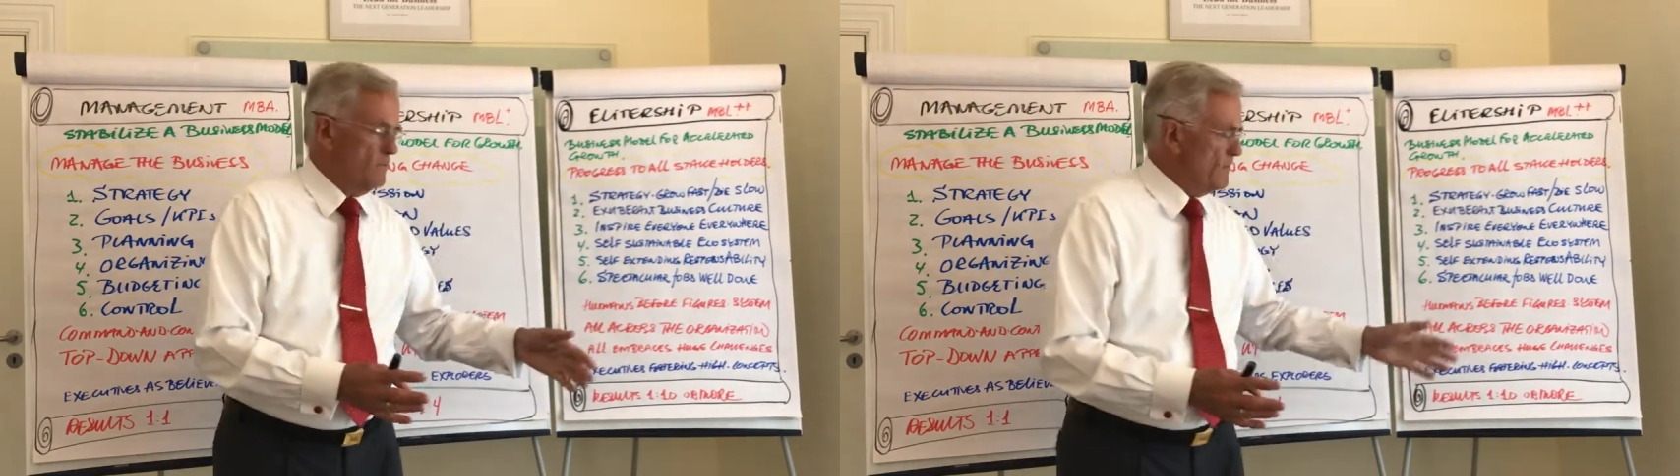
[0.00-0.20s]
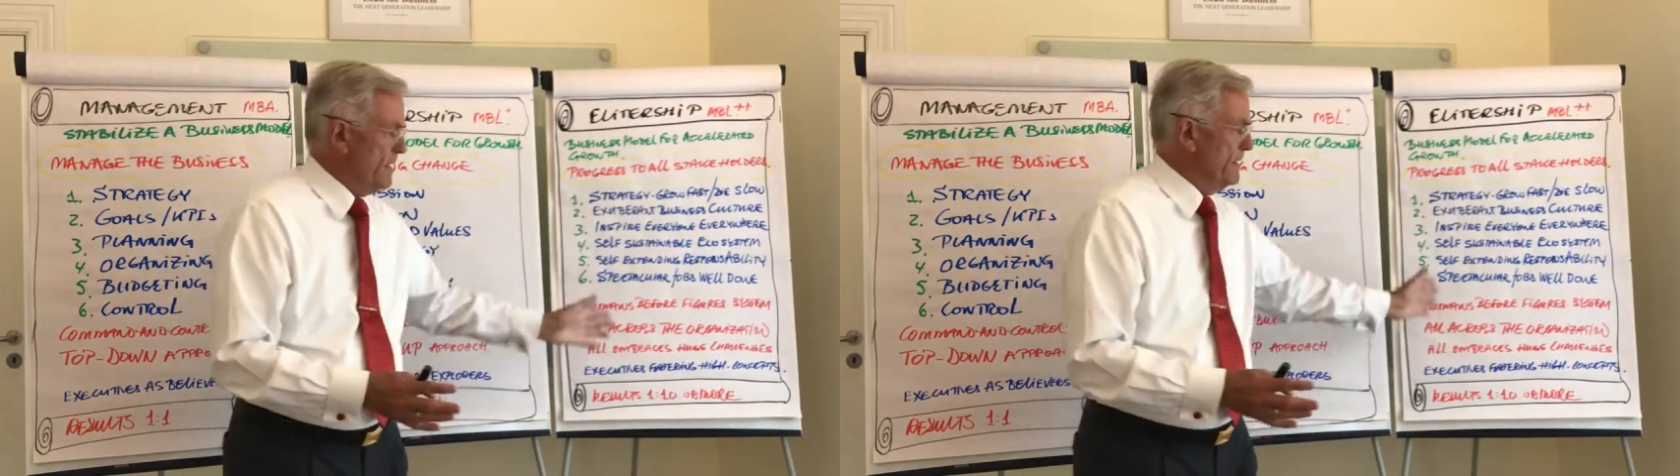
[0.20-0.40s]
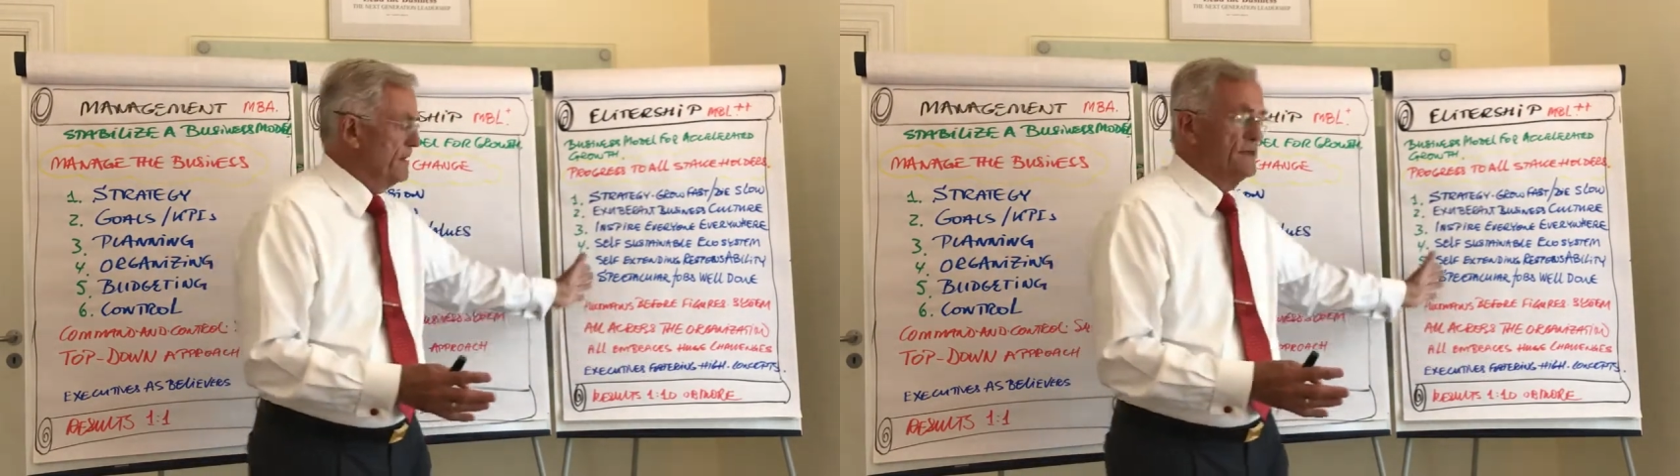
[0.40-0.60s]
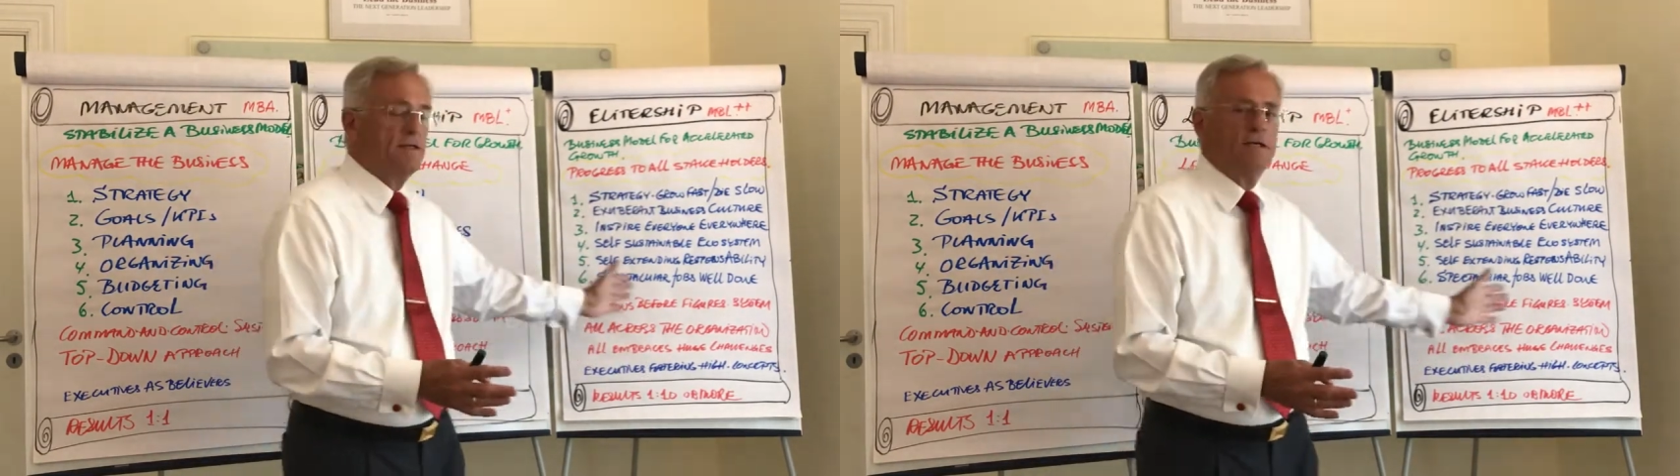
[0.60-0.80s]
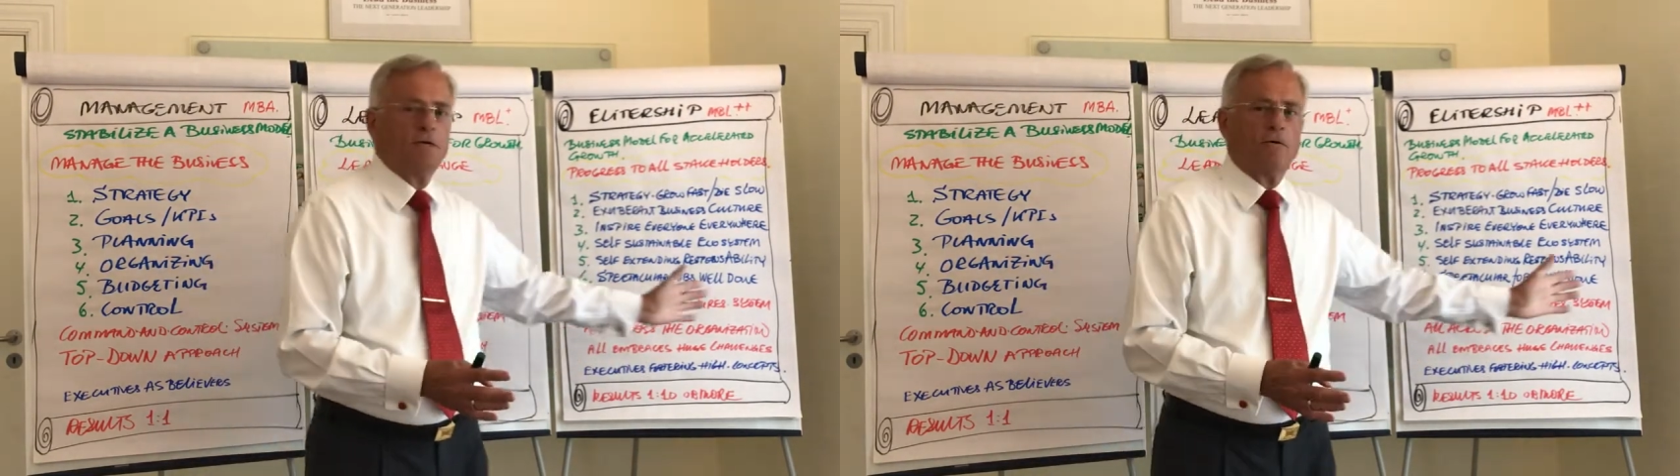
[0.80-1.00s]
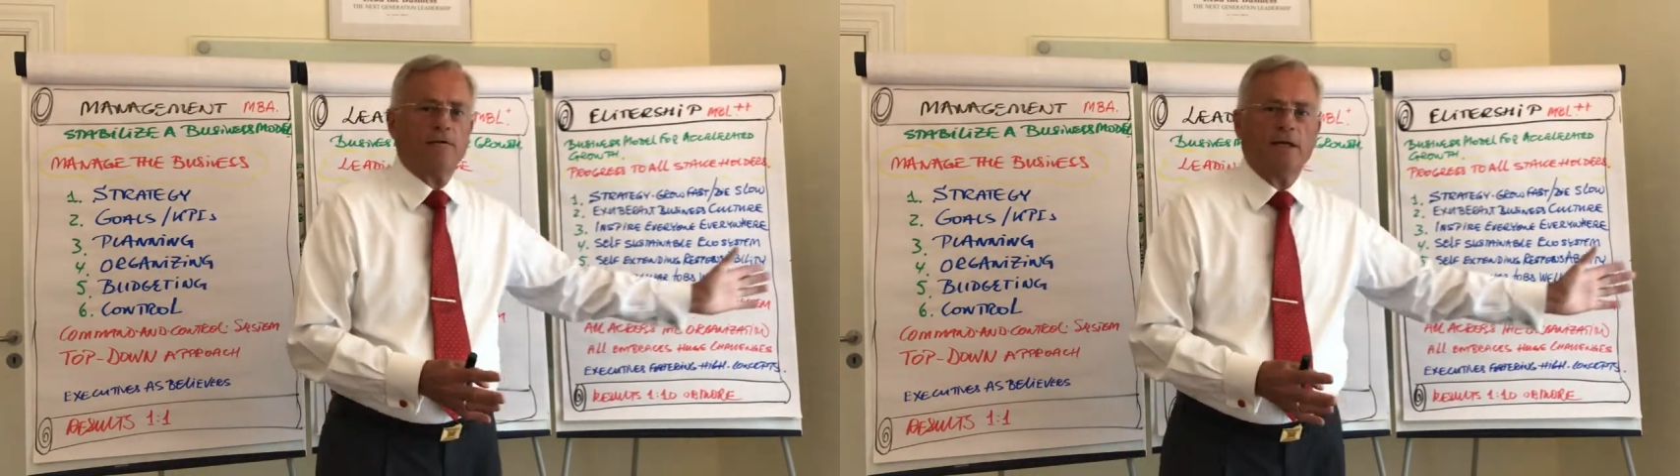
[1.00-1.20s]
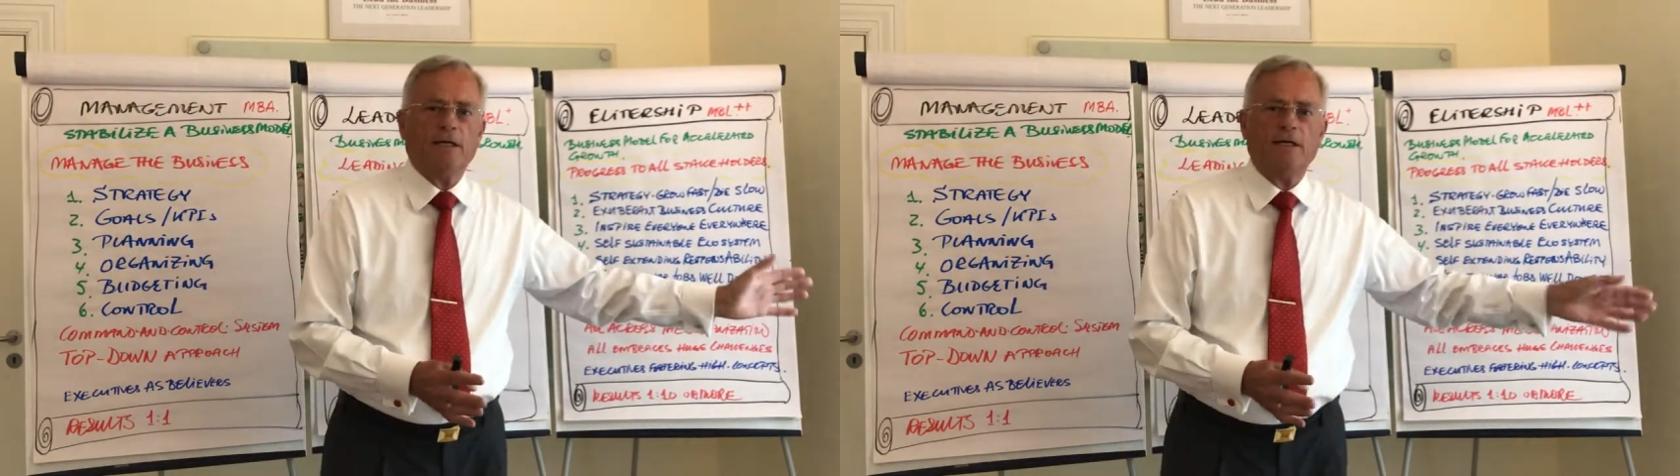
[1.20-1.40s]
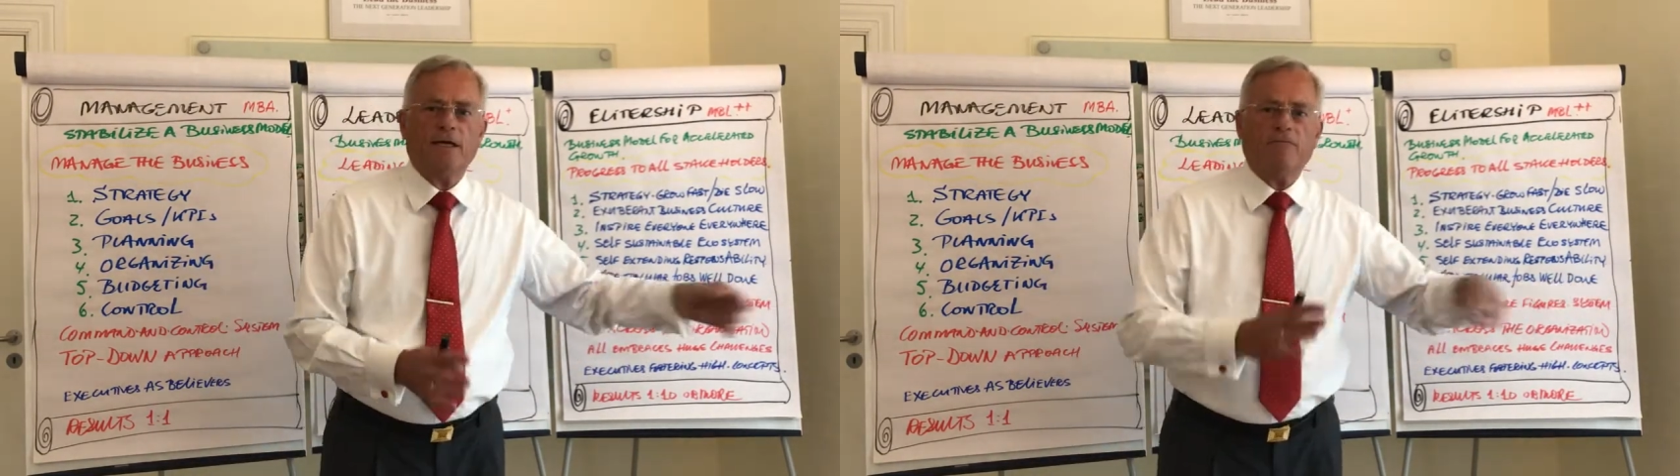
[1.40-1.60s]
running this here over
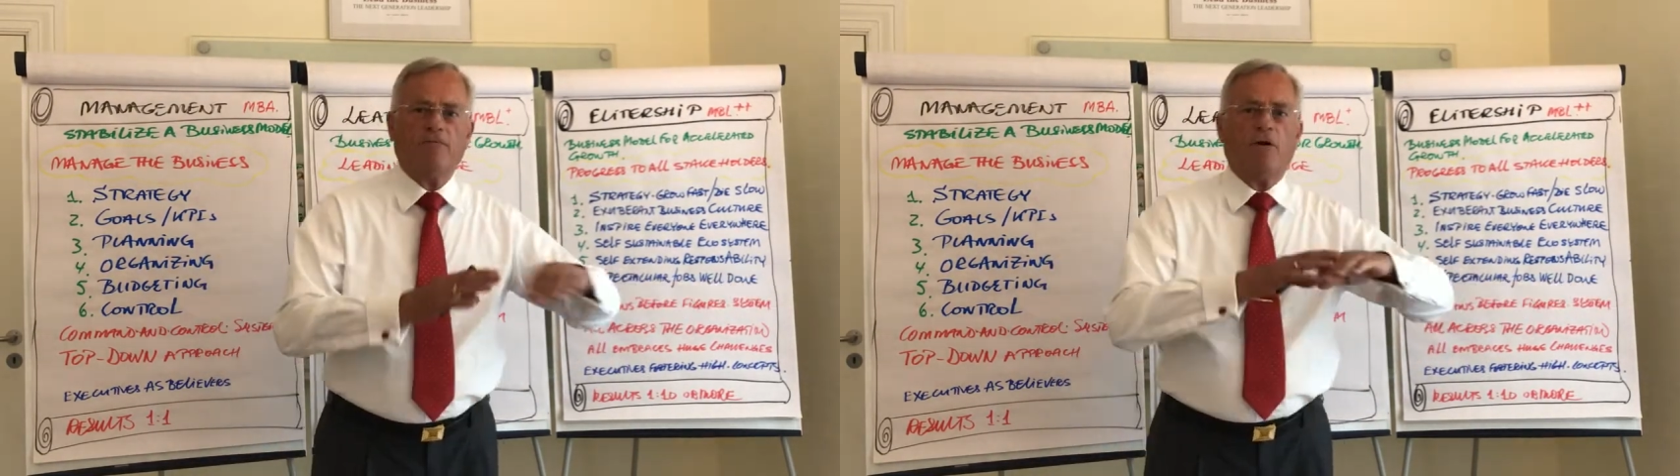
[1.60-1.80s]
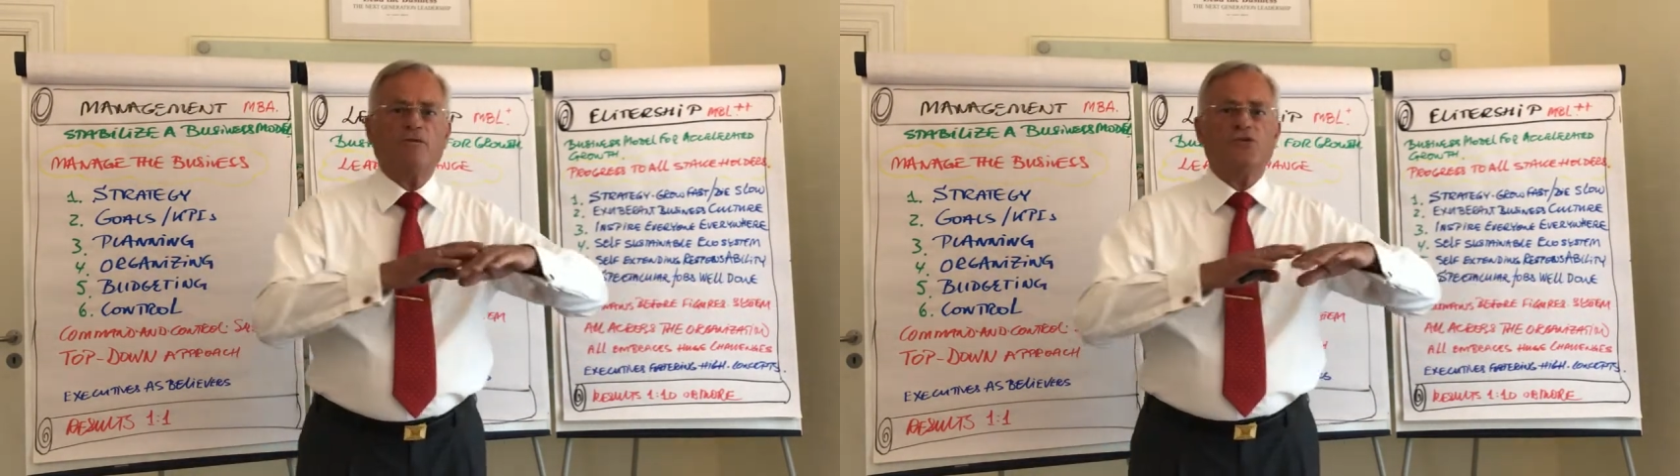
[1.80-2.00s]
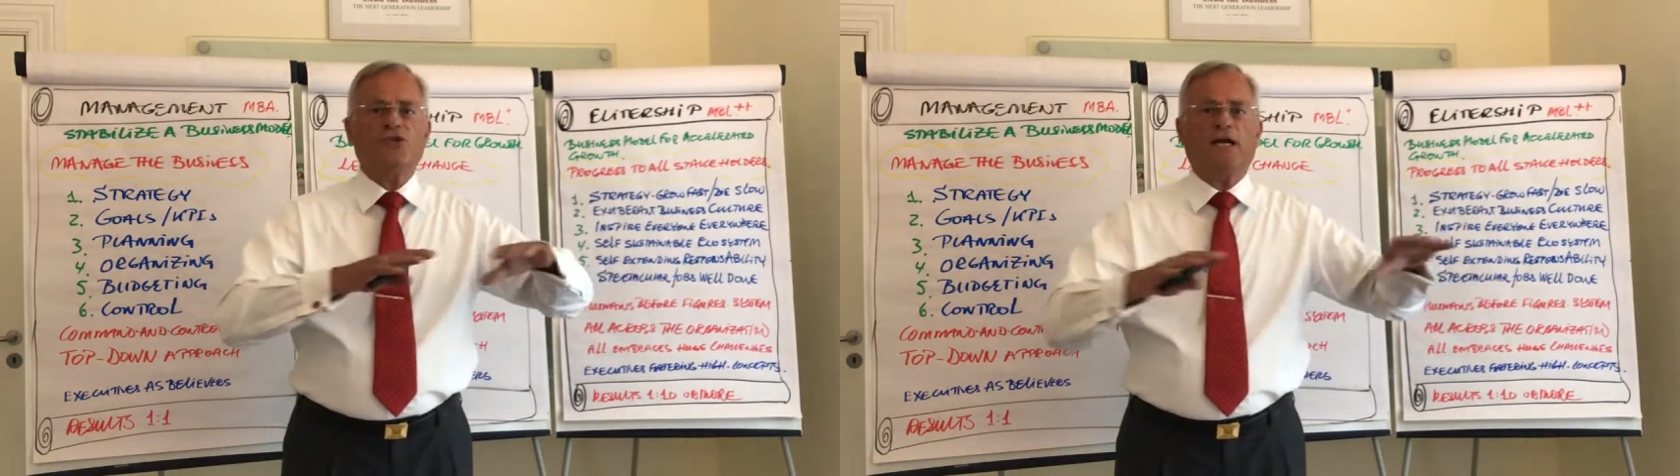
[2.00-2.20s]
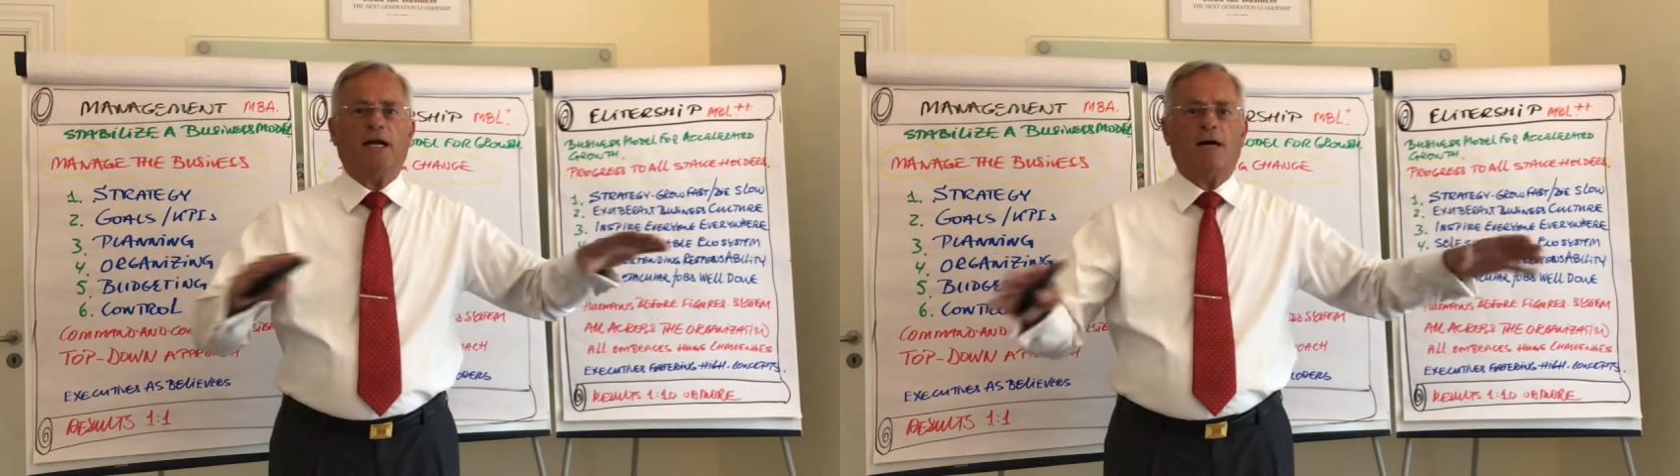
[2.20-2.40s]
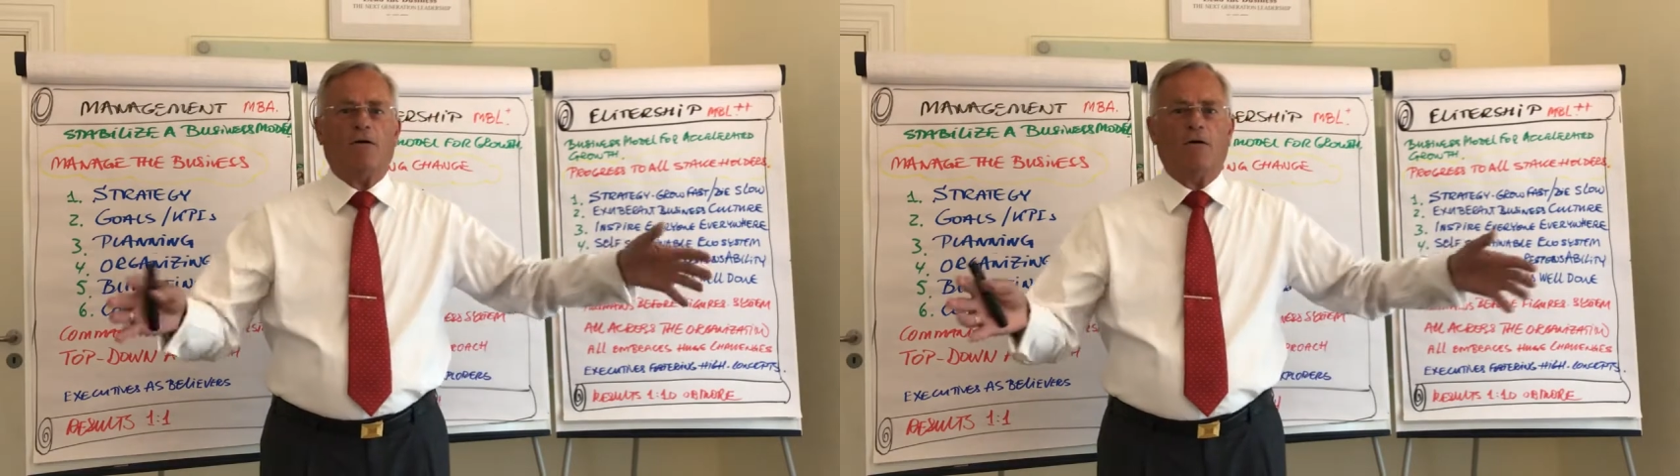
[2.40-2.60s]
here that we want to share